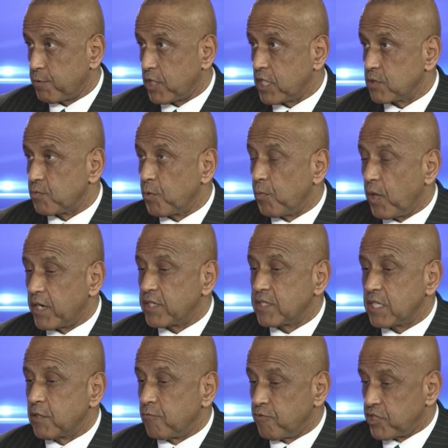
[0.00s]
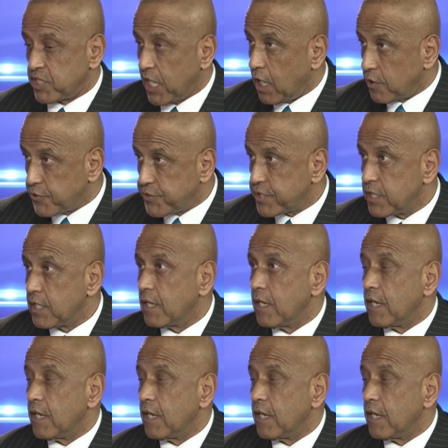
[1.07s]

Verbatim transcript: because we want to see the results.